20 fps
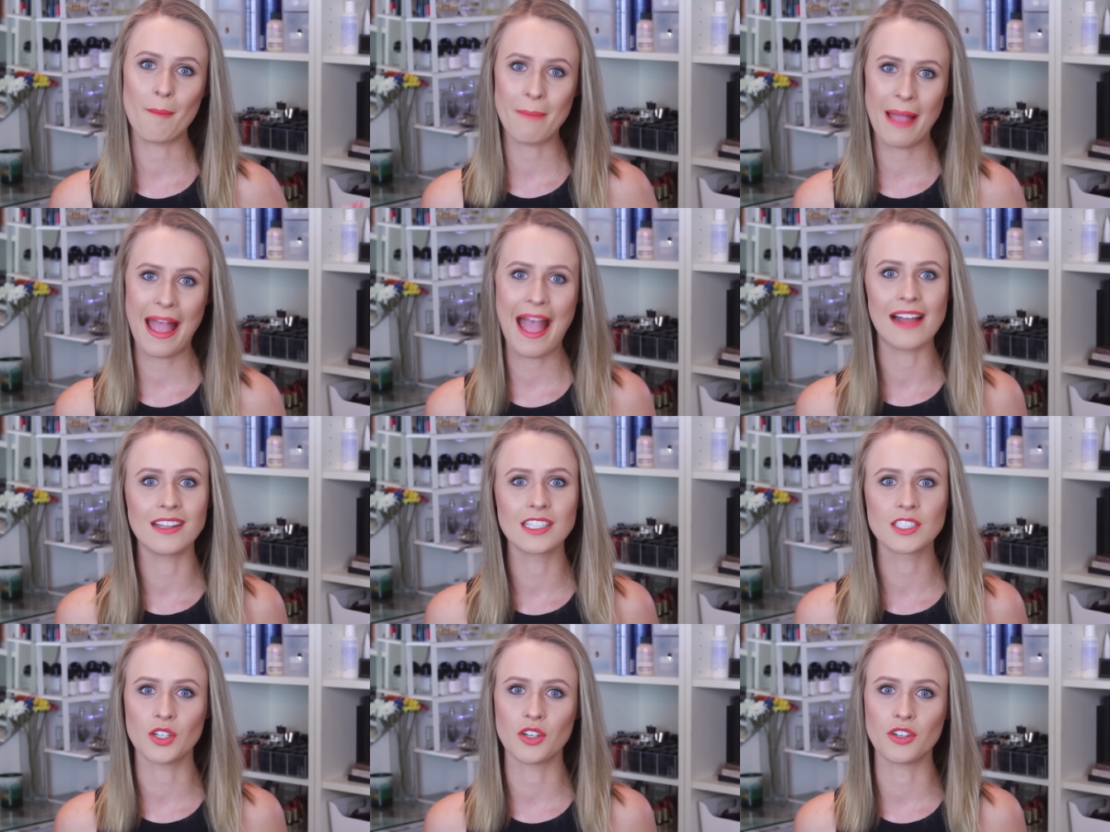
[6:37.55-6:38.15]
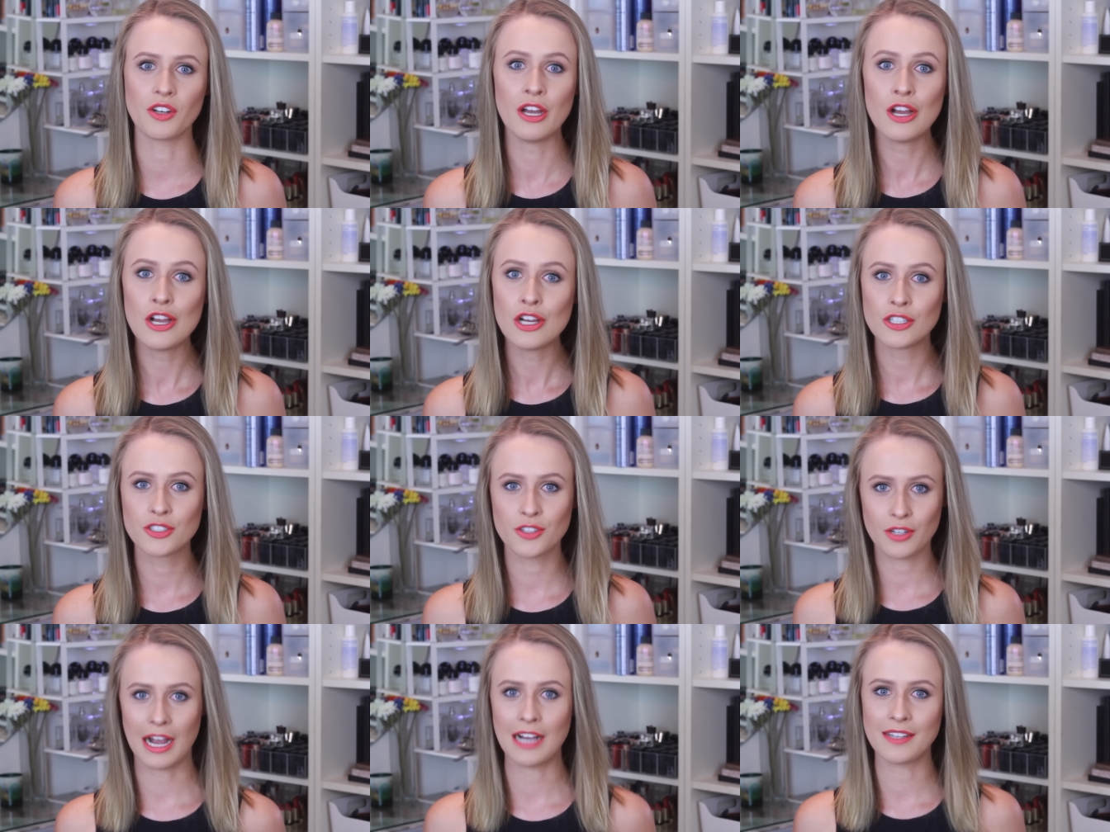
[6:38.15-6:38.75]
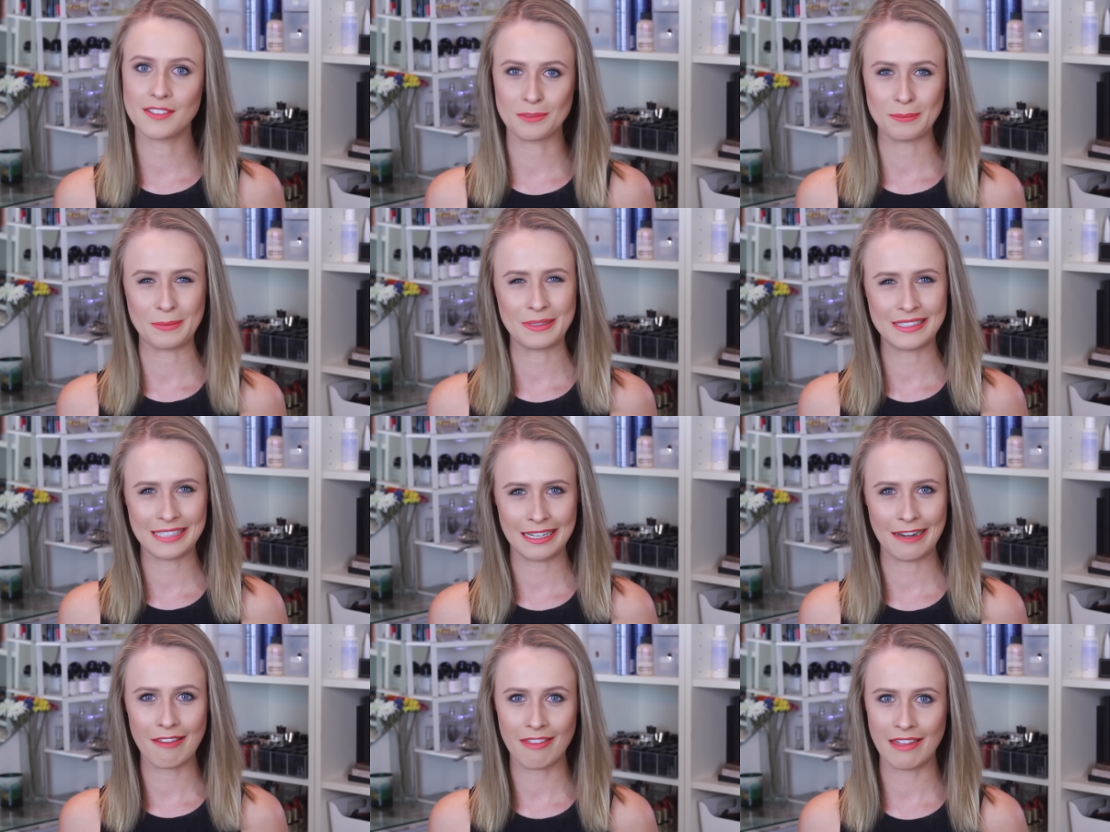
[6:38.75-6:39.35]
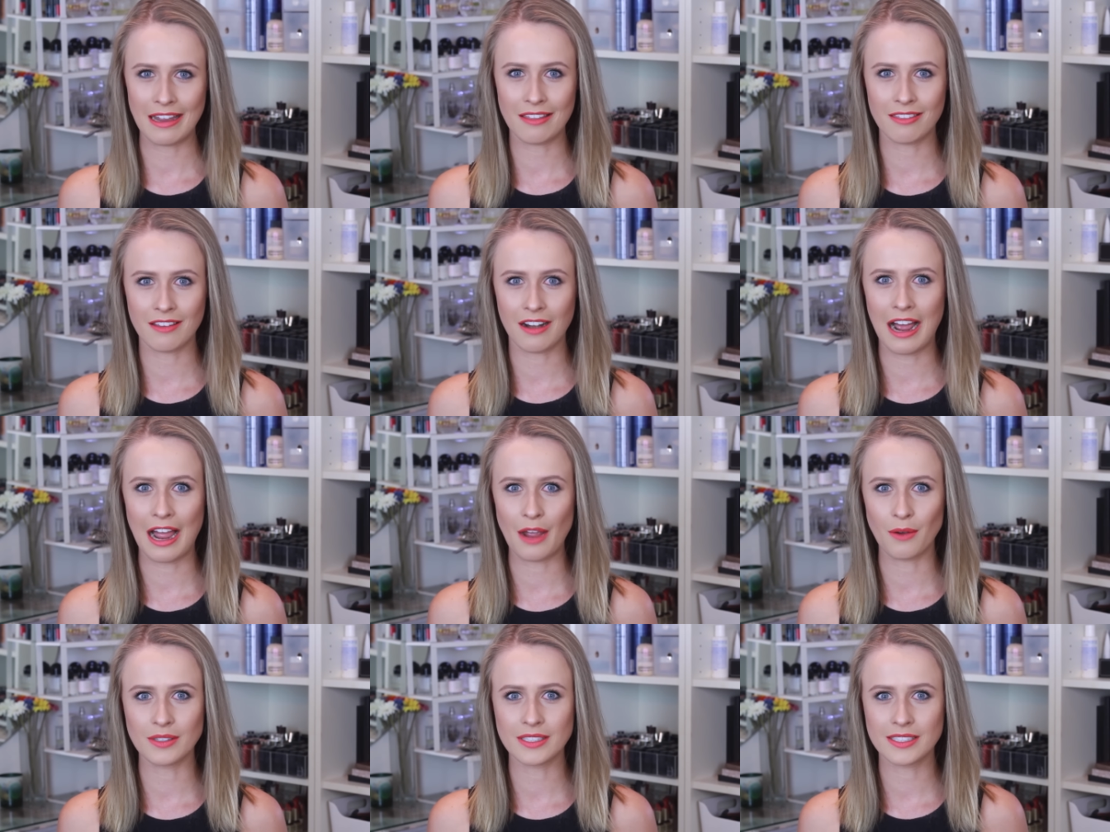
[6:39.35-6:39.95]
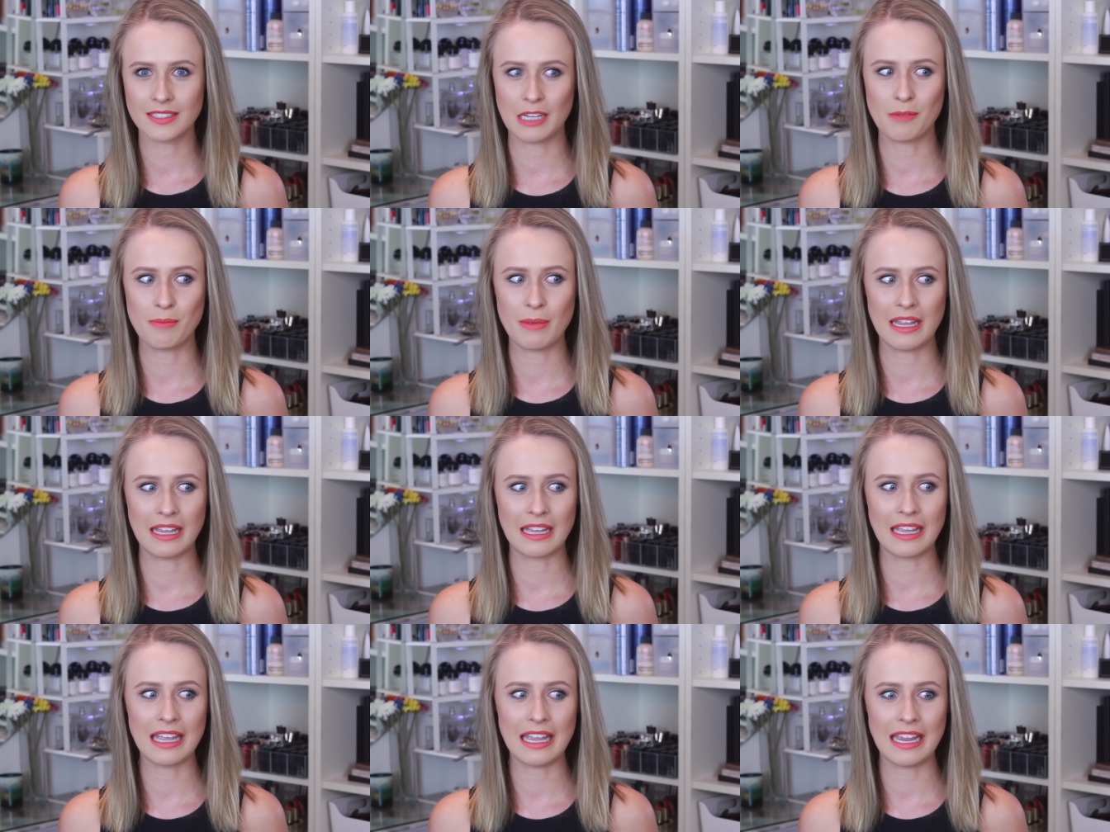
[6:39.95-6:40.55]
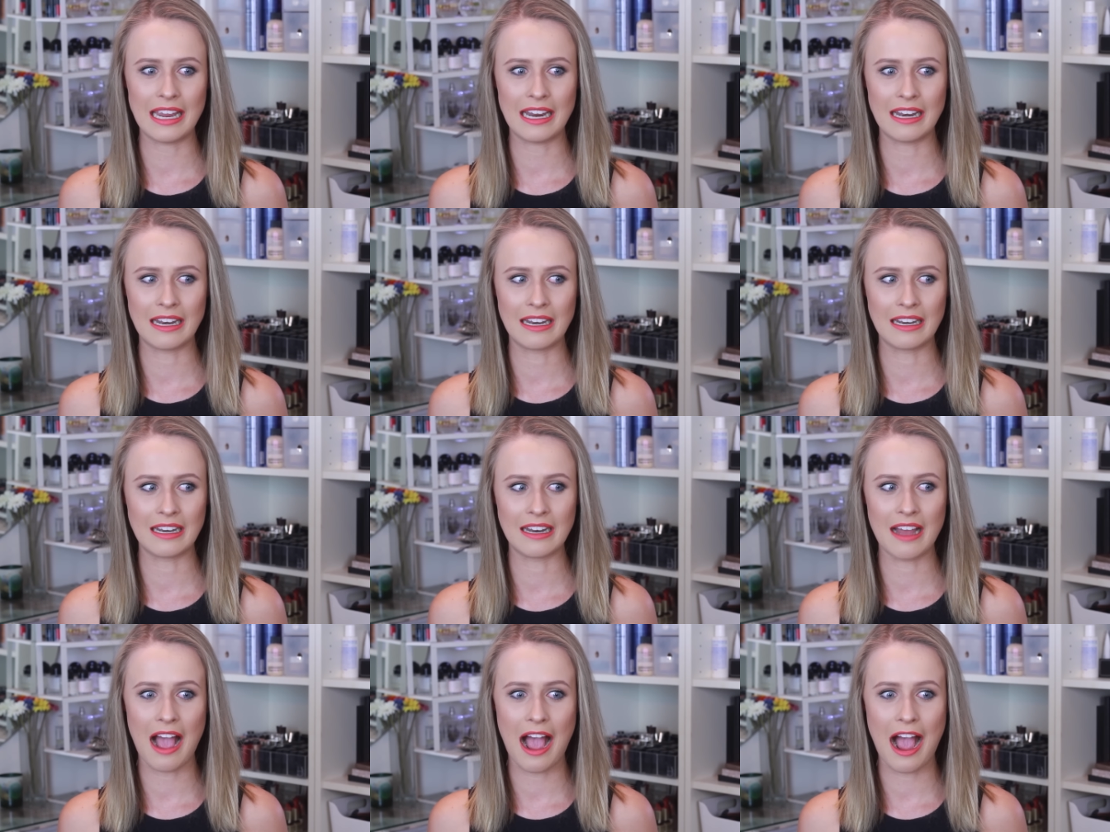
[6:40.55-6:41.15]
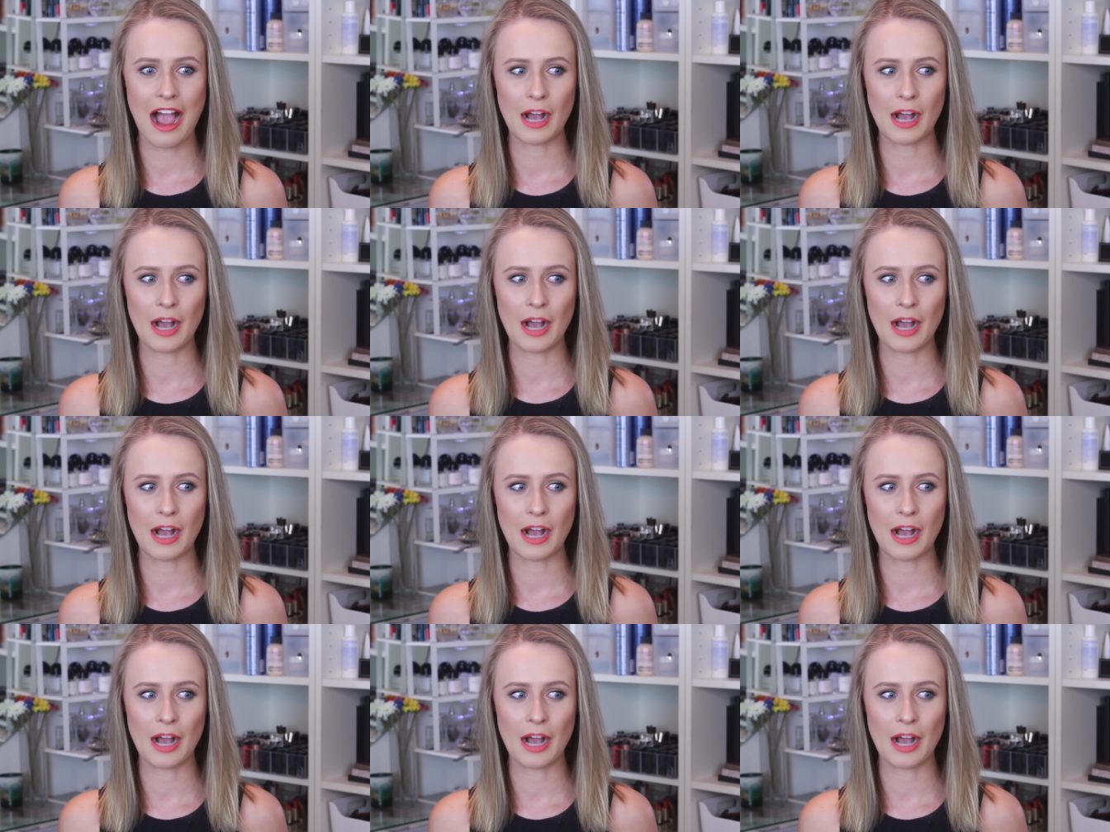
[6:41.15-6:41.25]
pants on so customers didn't think that I was sleeping in